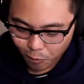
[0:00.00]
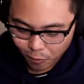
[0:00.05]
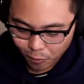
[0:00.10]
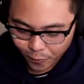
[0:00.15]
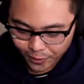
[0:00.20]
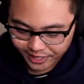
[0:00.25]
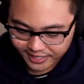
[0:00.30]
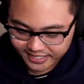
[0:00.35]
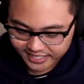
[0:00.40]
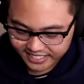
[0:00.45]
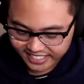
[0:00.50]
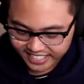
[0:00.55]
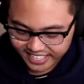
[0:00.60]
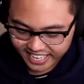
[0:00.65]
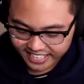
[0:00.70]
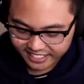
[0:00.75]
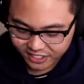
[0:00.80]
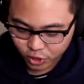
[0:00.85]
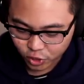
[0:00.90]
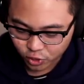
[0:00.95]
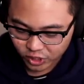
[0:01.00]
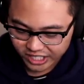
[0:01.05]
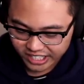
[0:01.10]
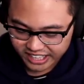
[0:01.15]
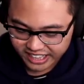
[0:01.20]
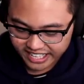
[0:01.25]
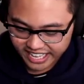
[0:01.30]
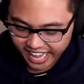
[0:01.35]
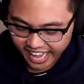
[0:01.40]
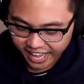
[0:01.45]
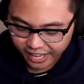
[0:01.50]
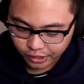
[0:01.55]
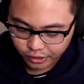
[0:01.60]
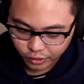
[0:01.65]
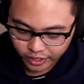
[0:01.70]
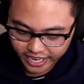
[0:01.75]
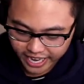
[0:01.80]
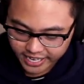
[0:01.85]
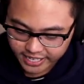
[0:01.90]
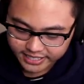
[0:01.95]
more points to get to the
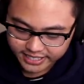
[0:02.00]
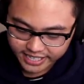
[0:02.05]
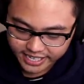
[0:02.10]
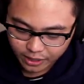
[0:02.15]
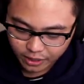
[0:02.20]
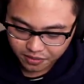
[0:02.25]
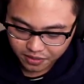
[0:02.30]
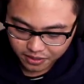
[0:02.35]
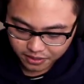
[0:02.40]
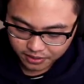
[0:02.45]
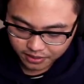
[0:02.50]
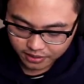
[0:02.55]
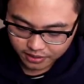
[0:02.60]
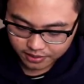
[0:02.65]
Android 18.